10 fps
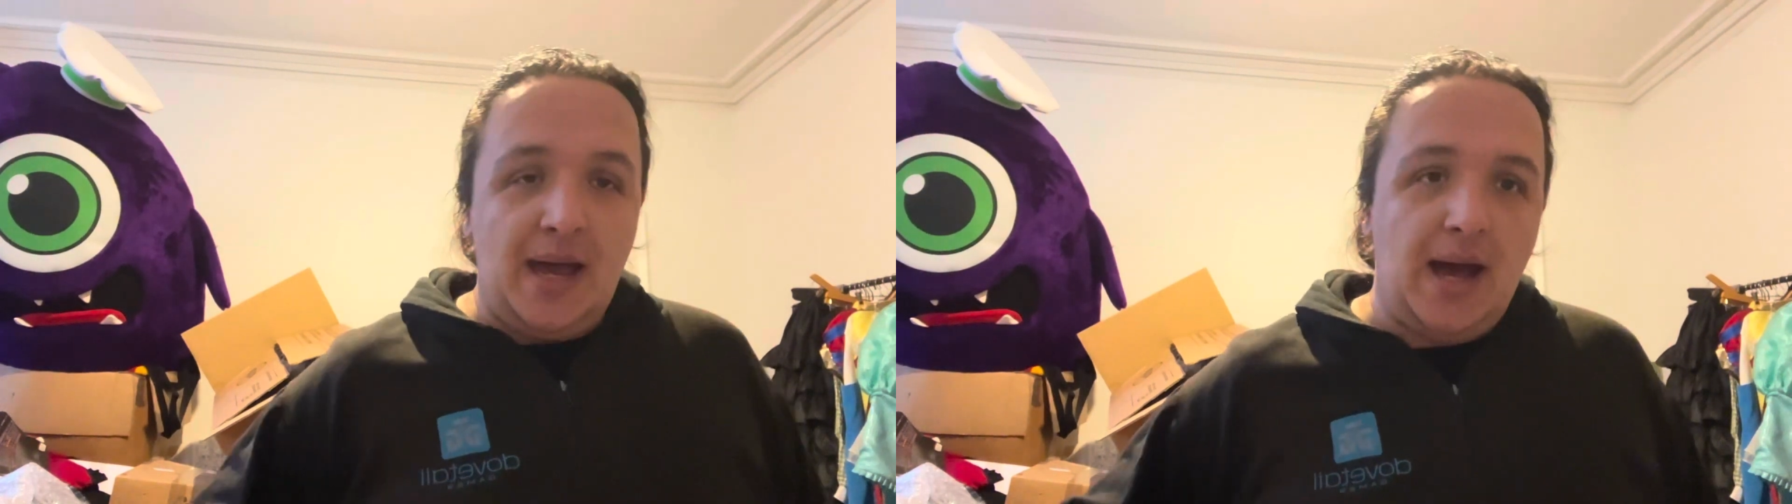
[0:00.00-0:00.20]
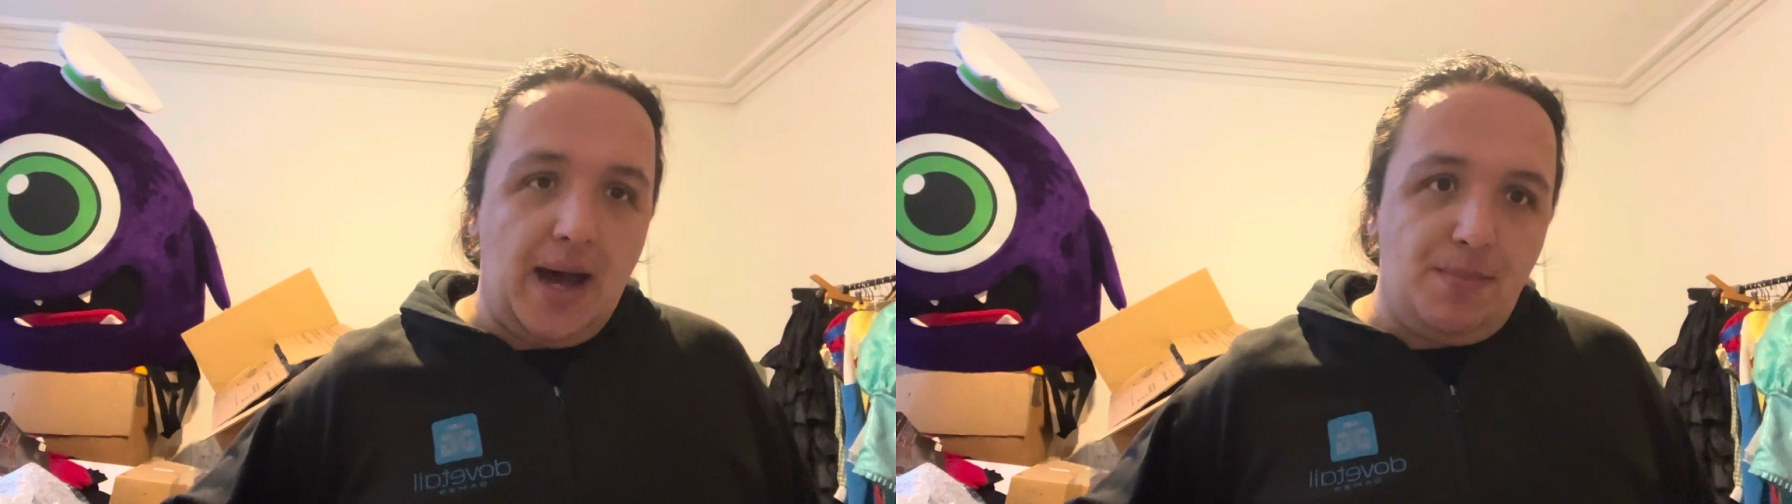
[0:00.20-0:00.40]

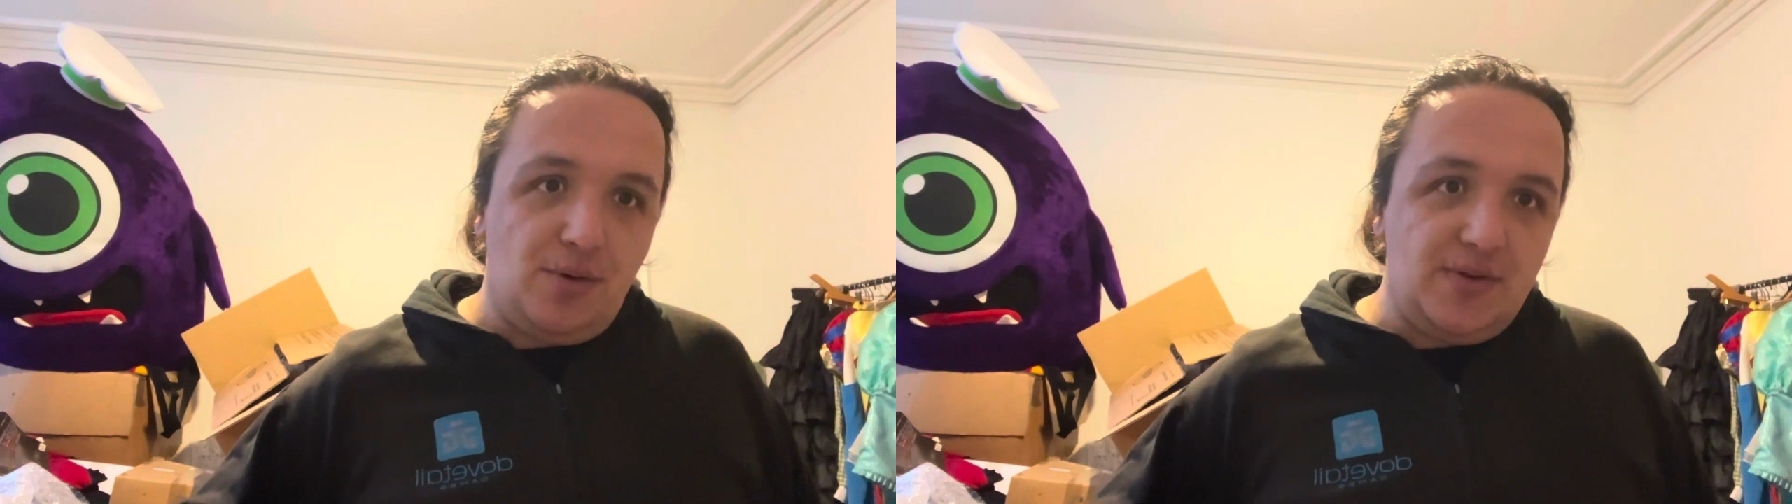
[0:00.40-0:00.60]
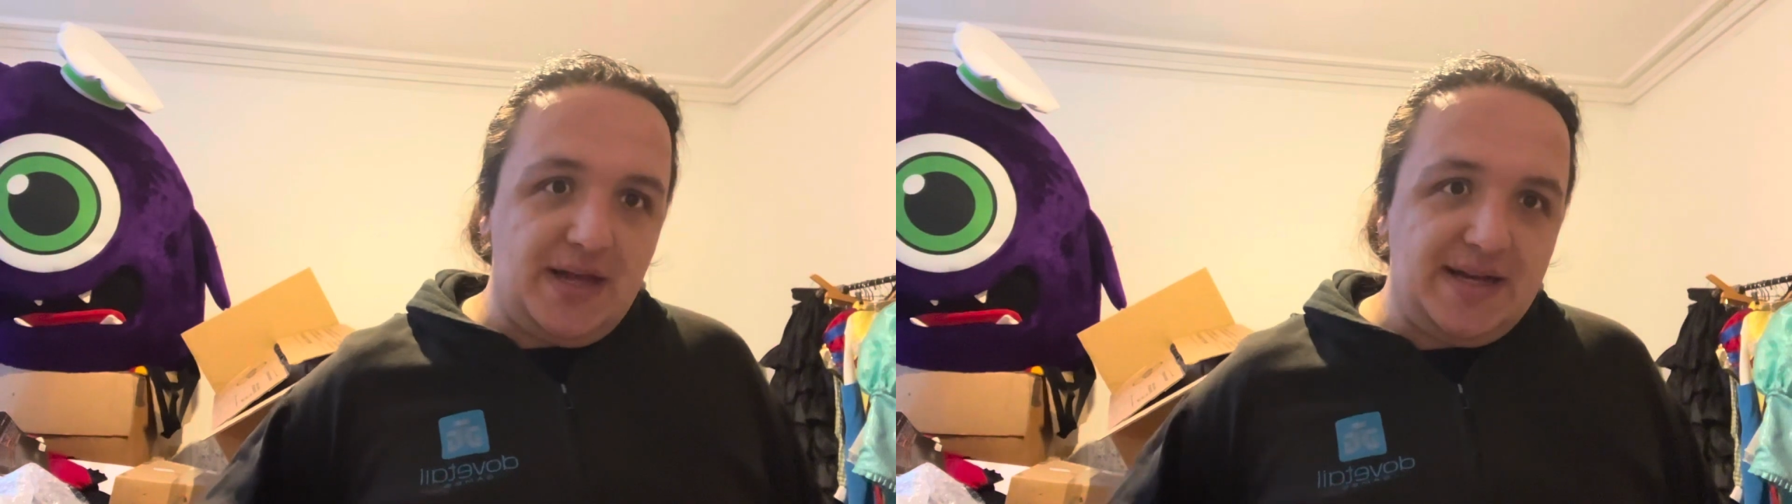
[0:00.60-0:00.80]
I
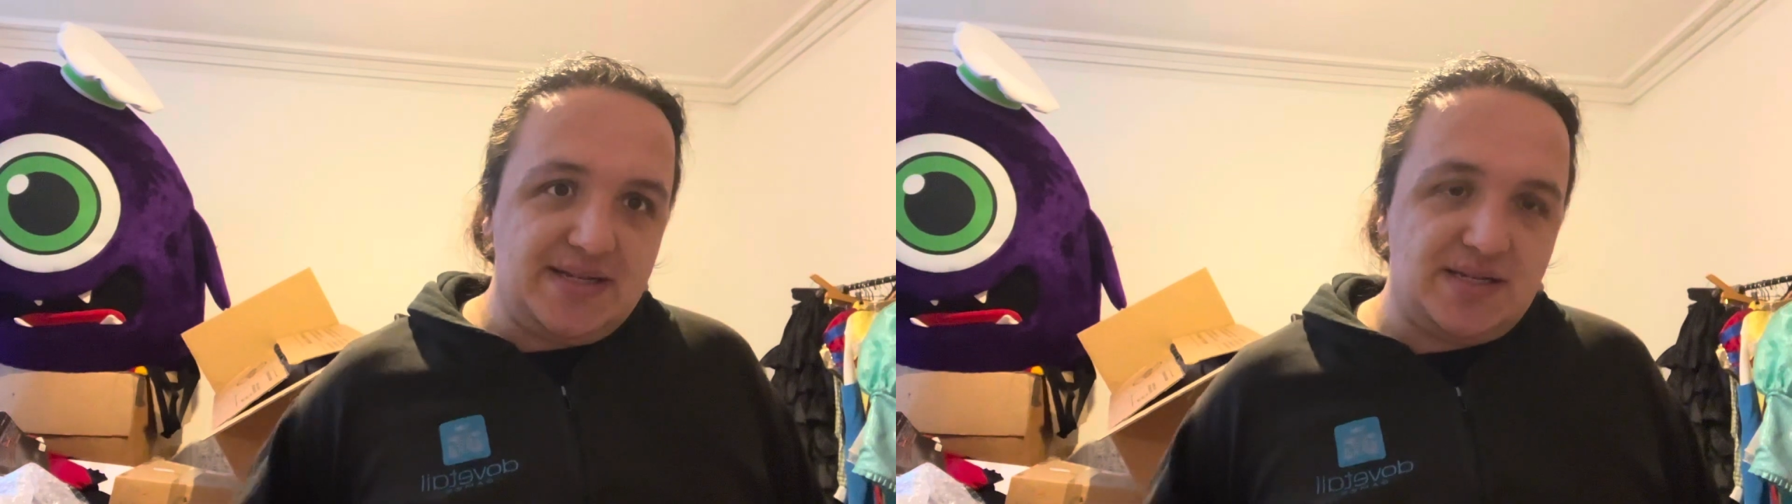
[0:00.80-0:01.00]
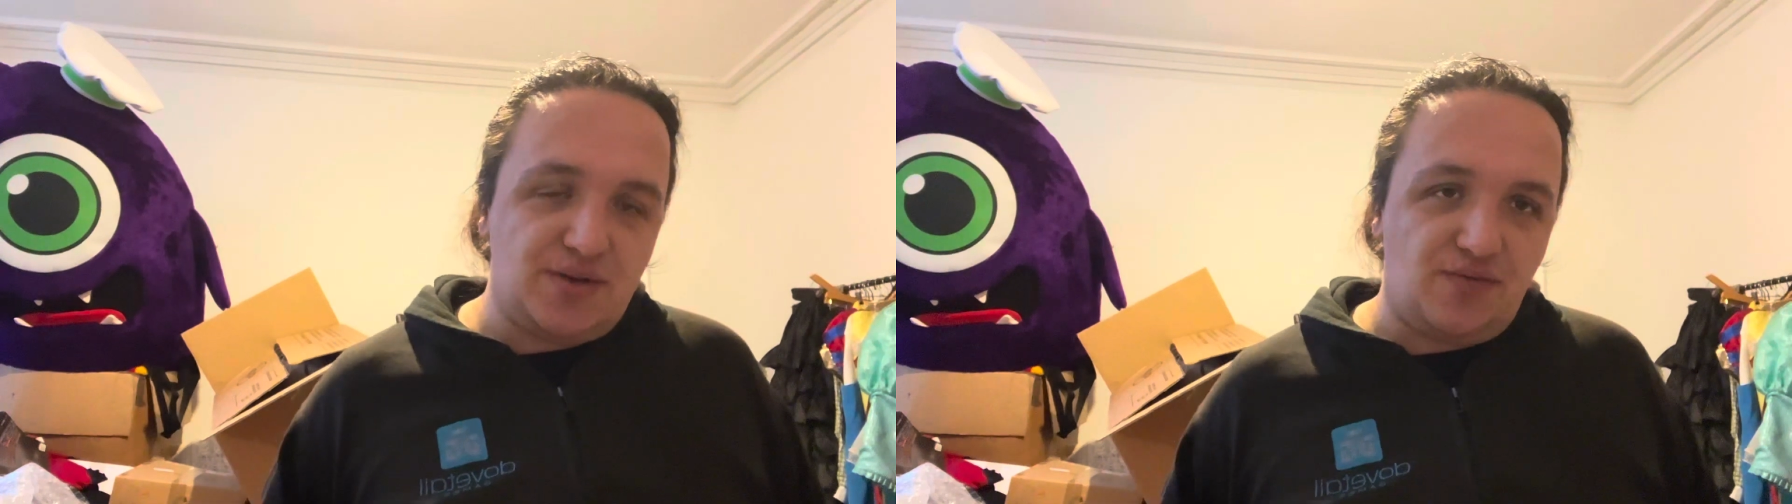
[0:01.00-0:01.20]
bought
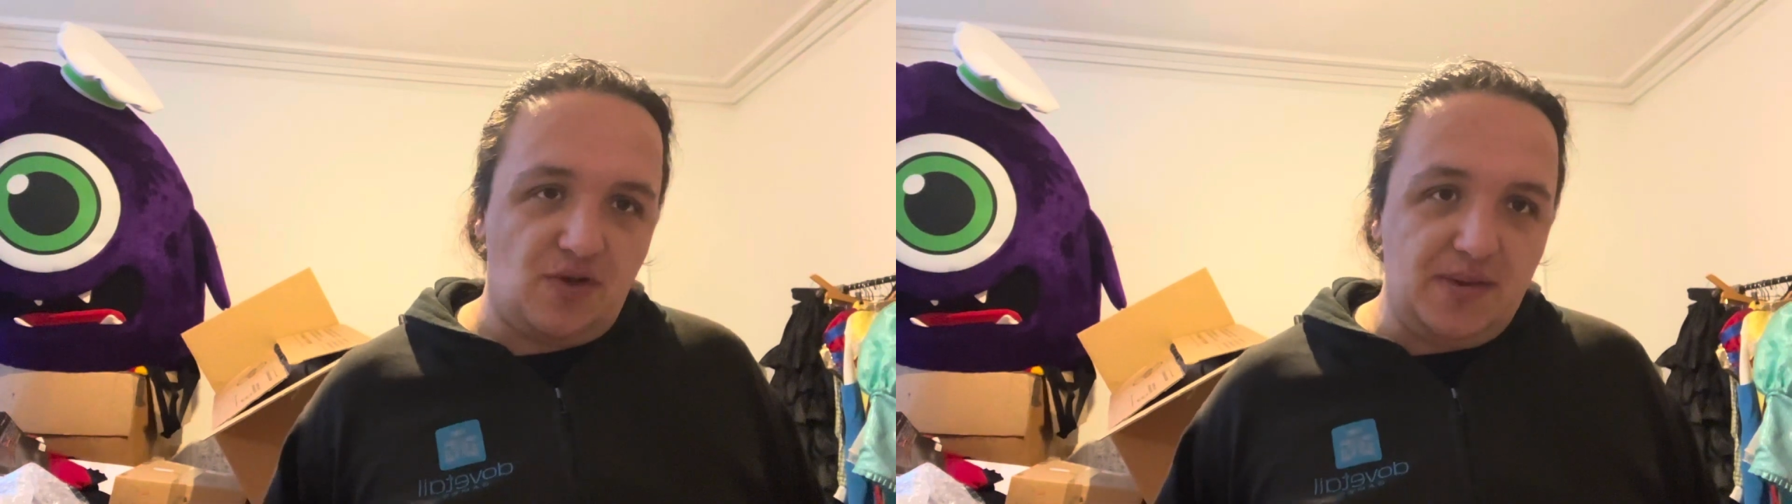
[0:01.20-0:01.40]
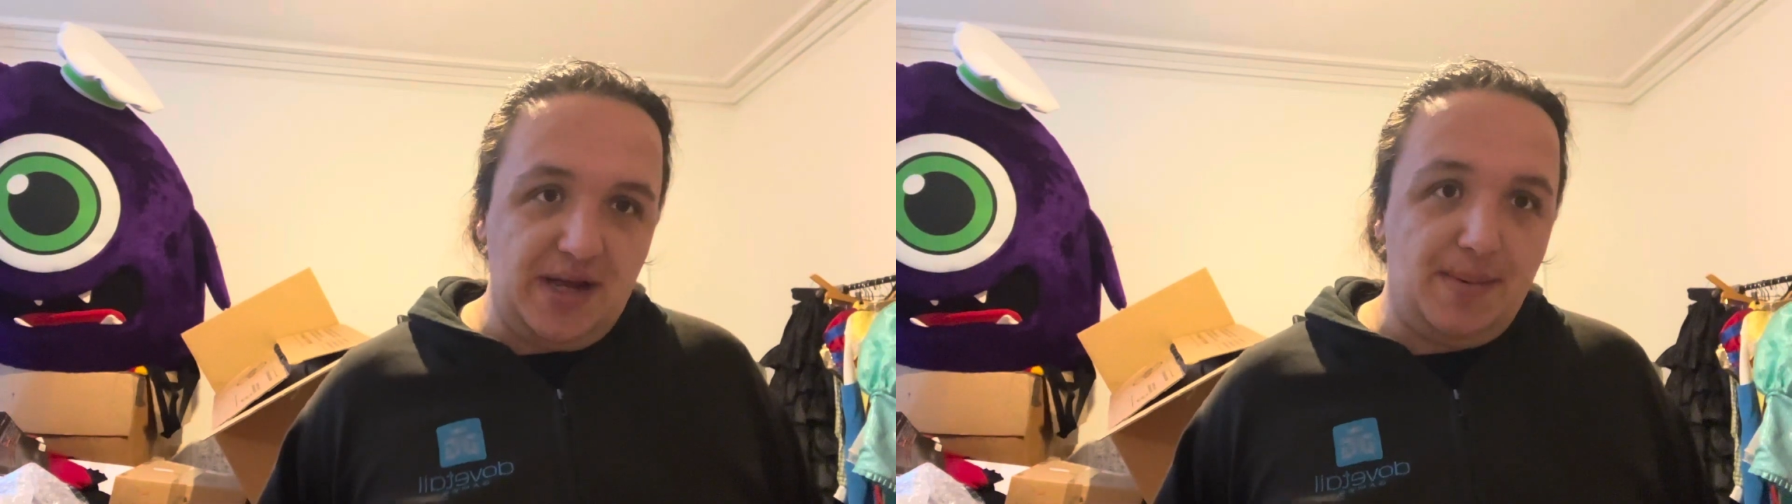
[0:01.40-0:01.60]
this
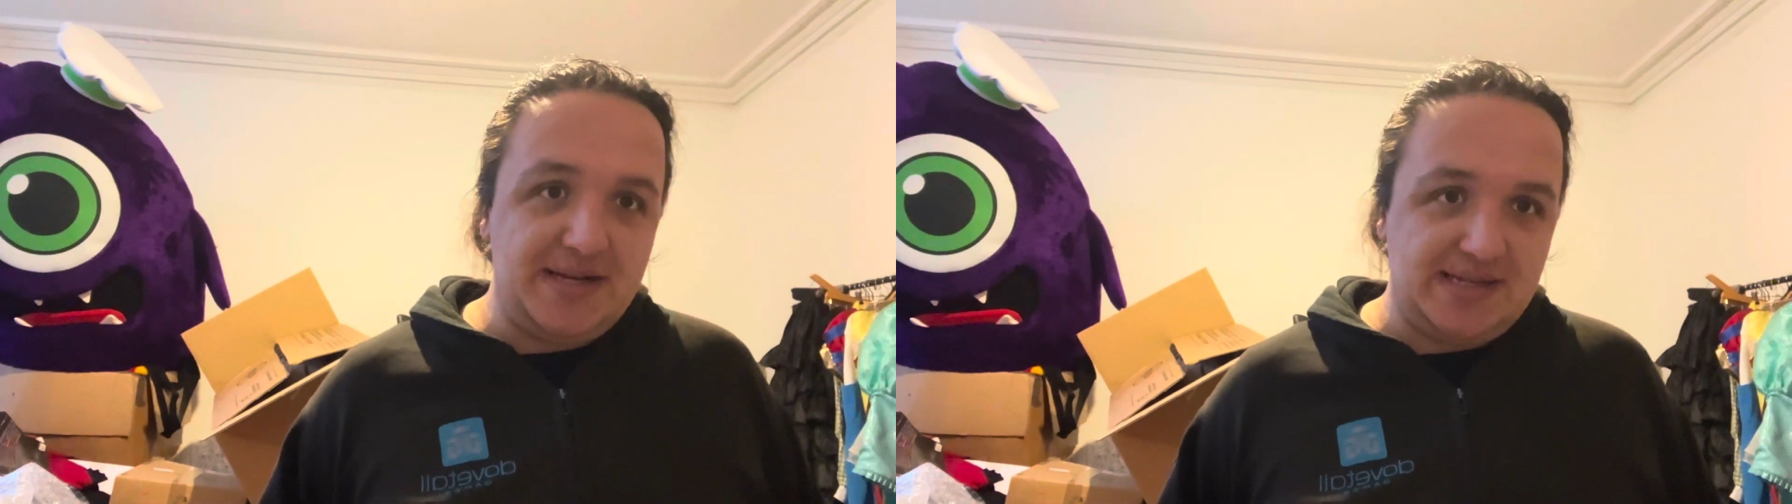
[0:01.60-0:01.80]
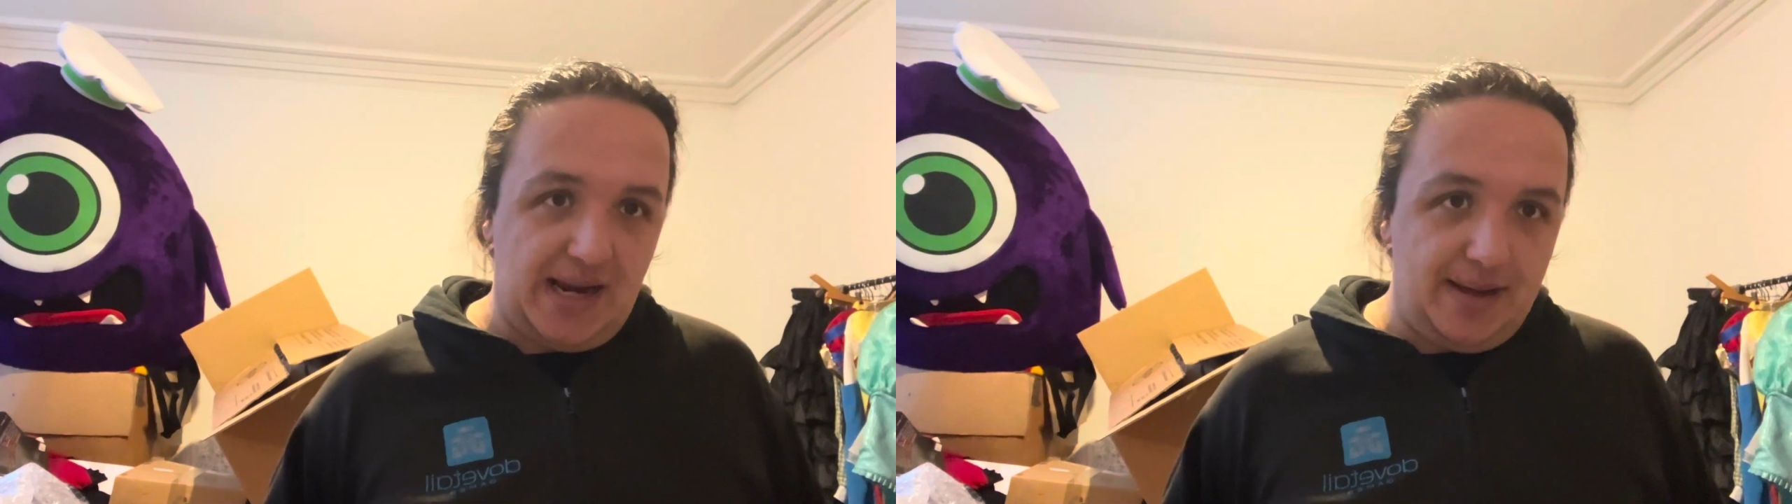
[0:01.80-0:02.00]
from an eBay
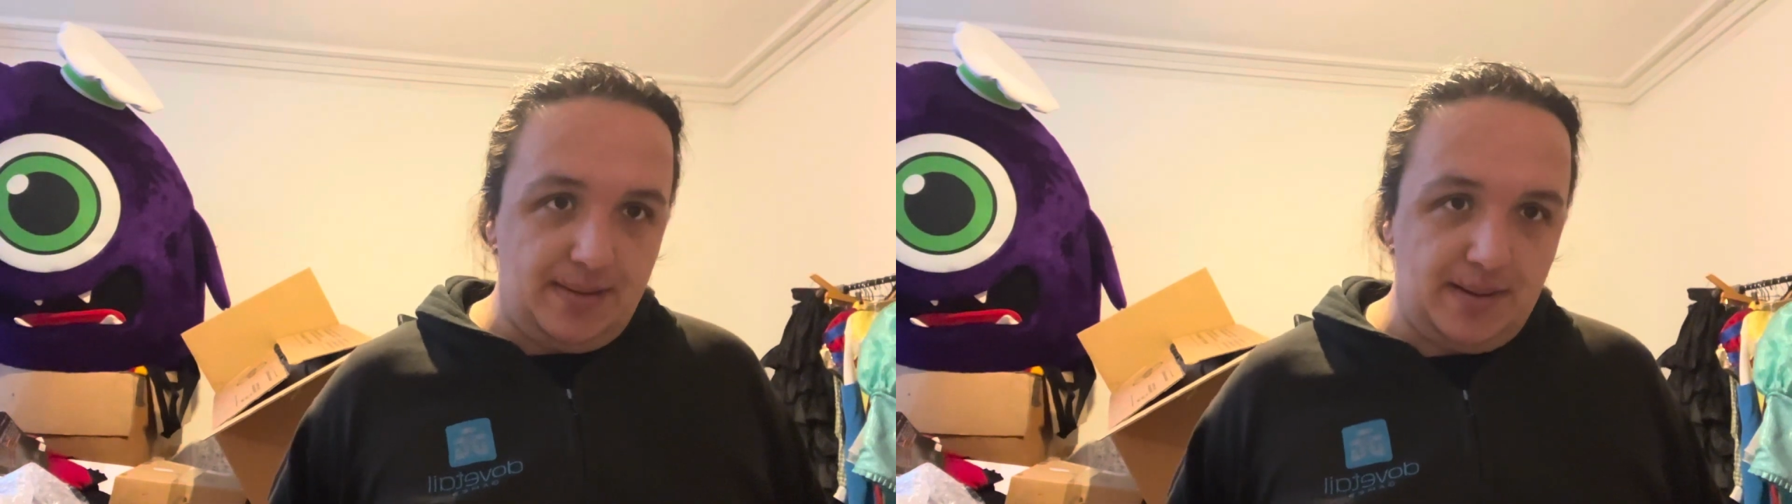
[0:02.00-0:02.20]
seller,